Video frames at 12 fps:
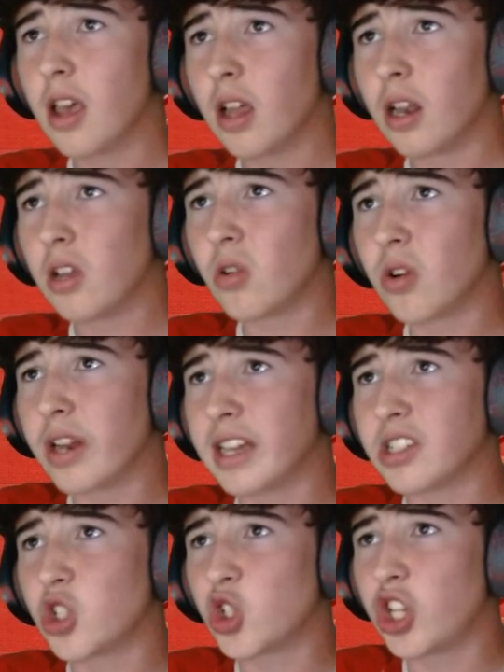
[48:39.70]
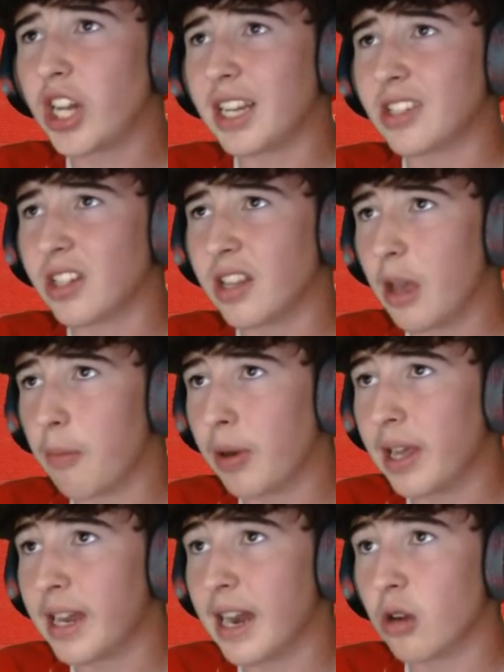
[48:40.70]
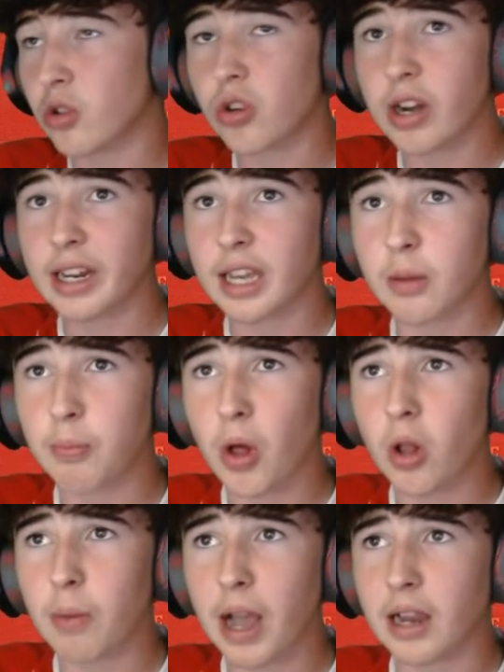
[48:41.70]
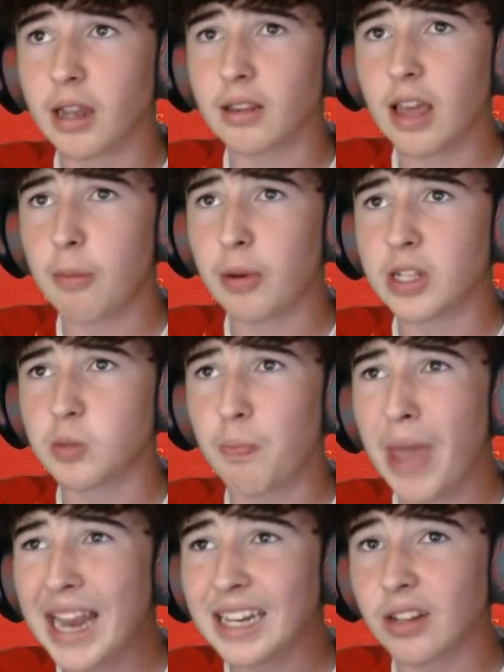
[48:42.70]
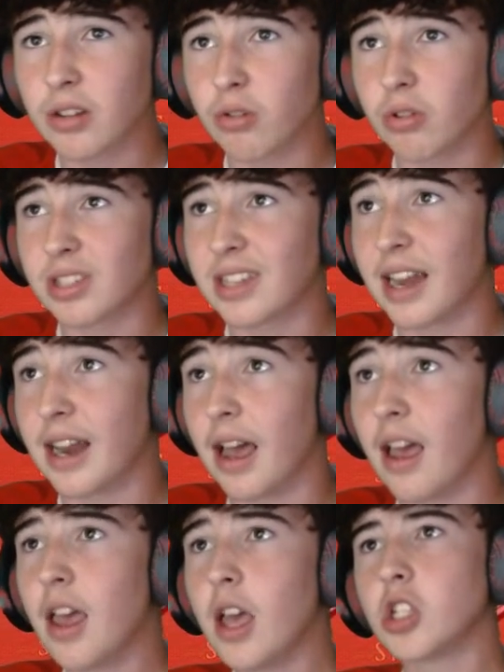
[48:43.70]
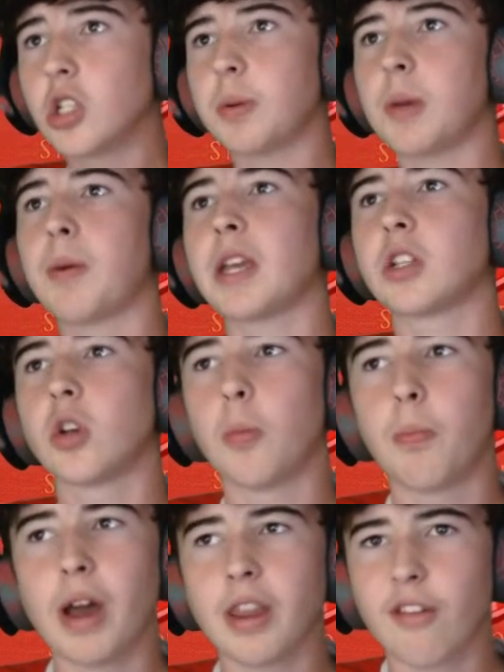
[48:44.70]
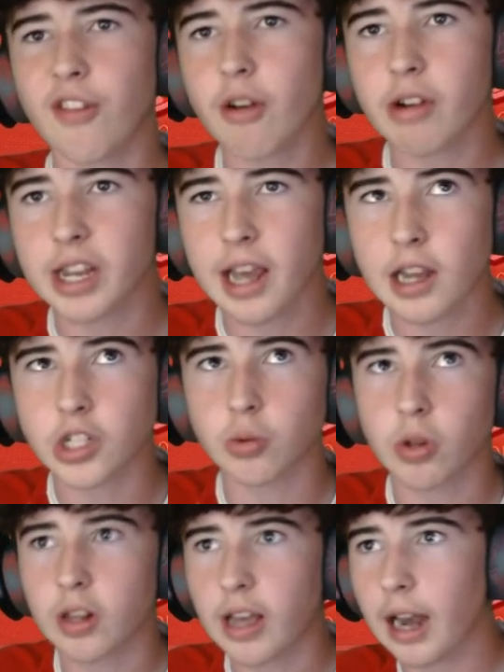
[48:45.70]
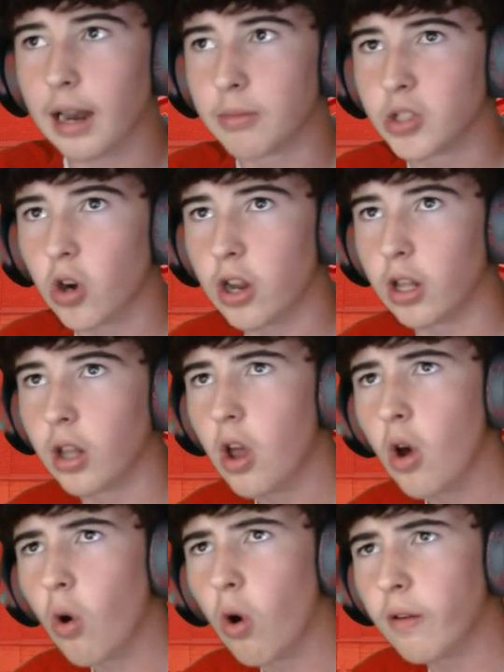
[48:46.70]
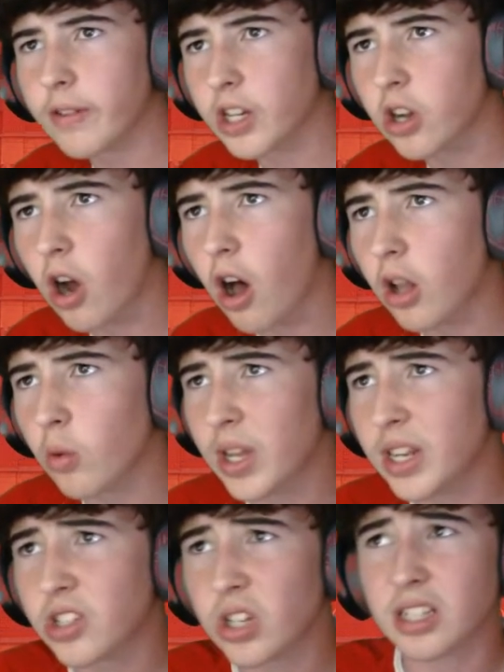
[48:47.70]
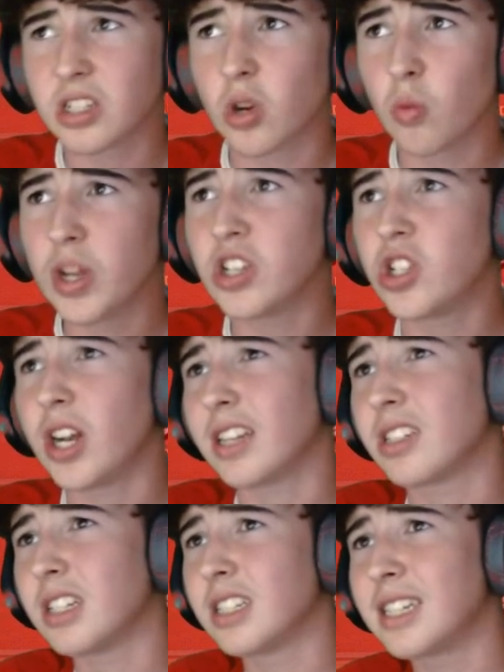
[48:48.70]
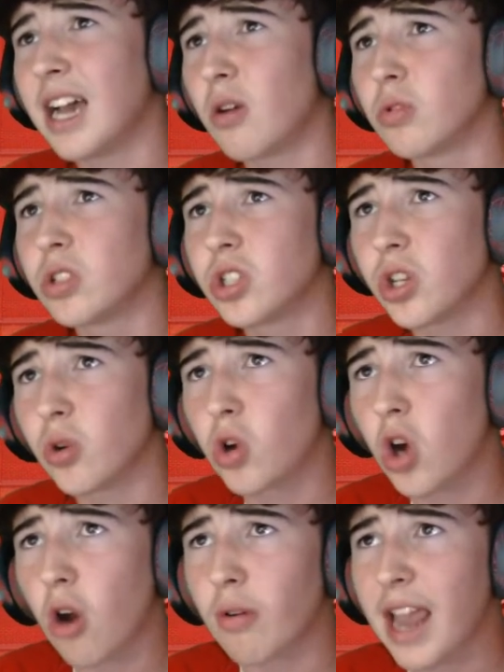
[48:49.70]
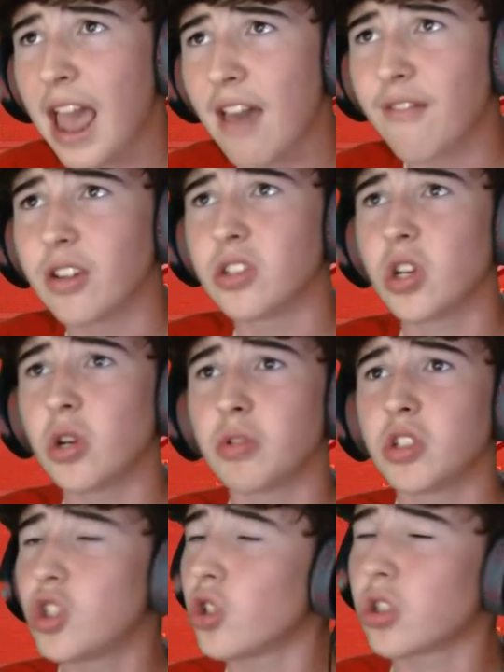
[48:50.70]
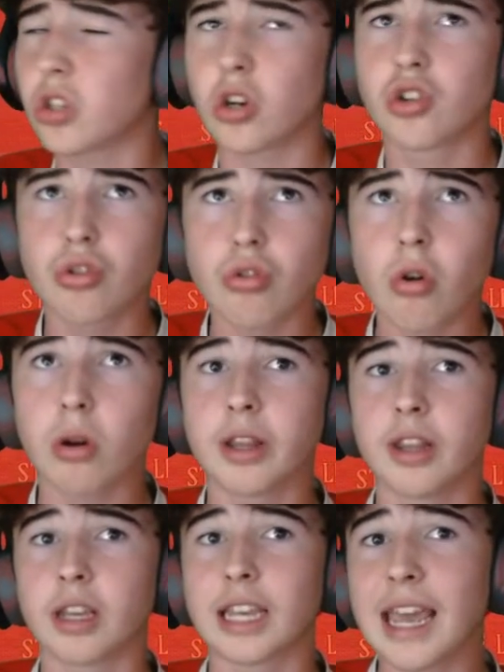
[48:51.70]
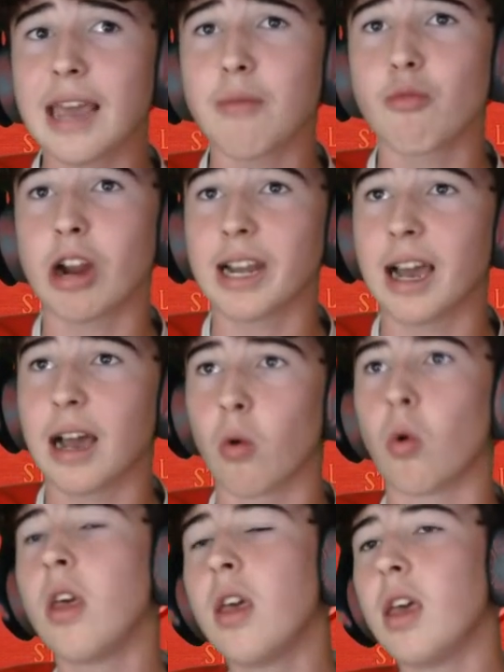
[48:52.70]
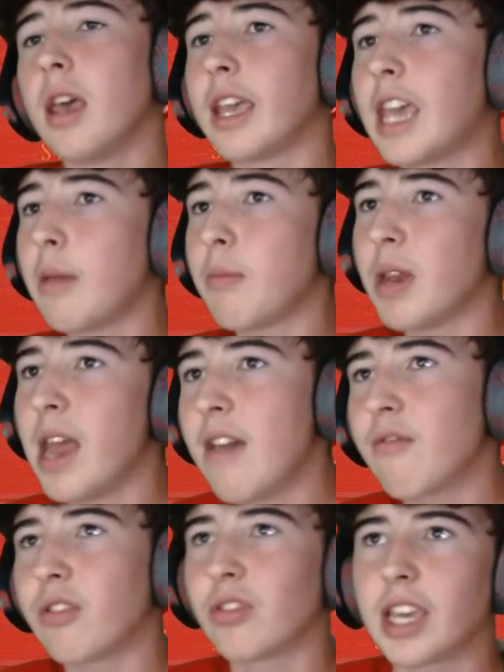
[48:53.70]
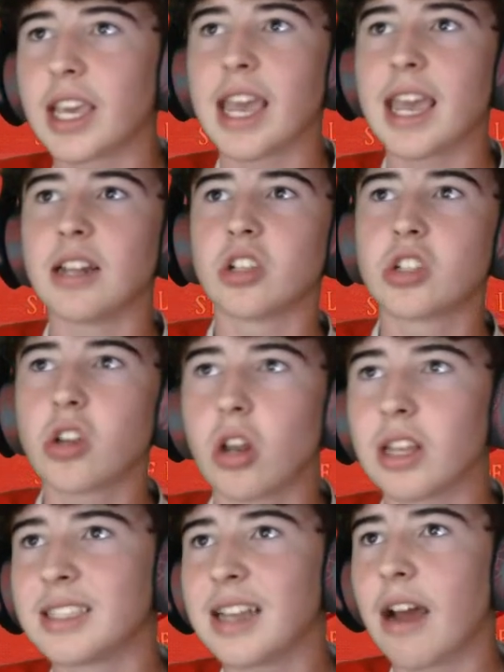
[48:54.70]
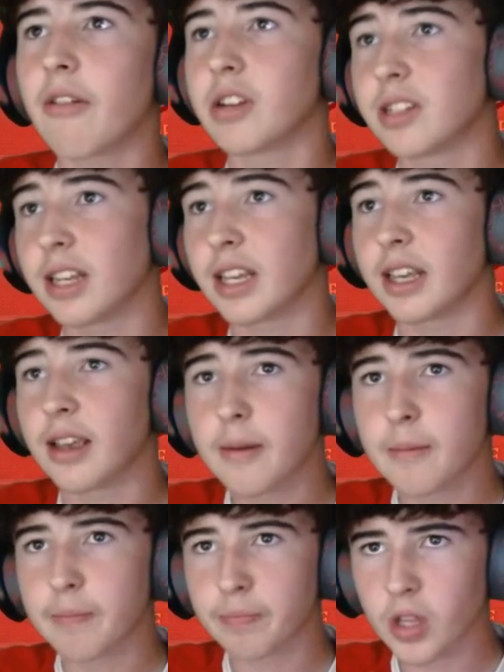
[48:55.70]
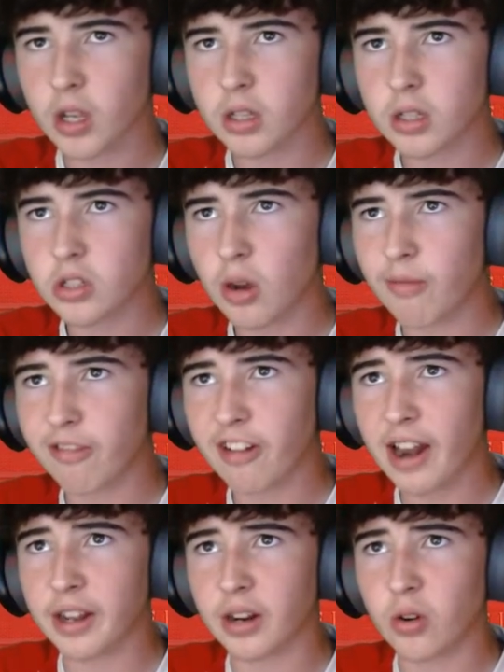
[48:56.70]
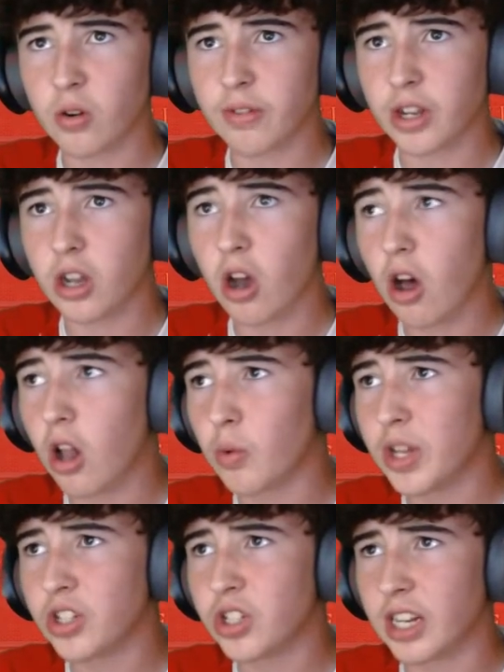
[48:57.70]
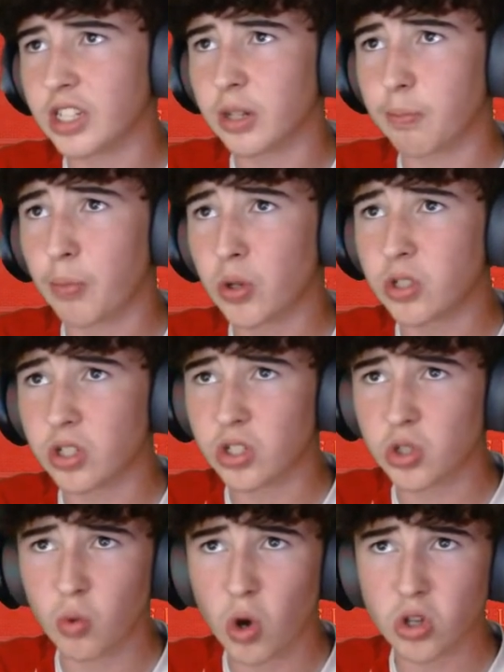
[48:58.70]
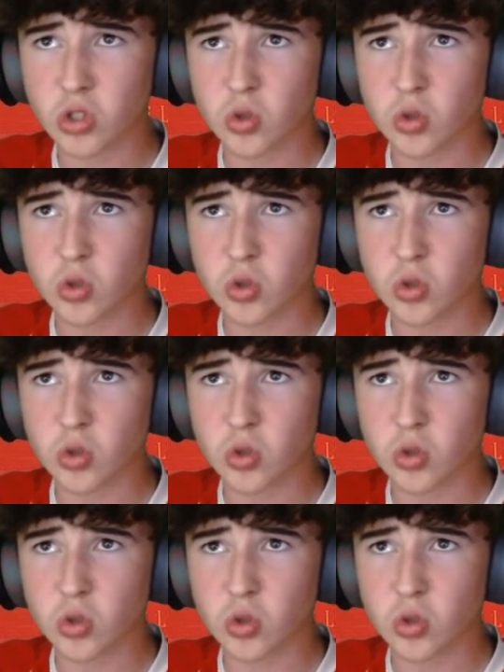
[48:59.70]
Luke O'Nine's chasing their player now, trying to get the ball back. Their players pinged it through the centre to be picked up by the very casual Callum Doyle. Over to Carl Winchester. Winchester down to Corey Evans, who is just controlling the game right now and keeping everything in solidarity. Tom Flanagan over to Carl Winchester, puts it towards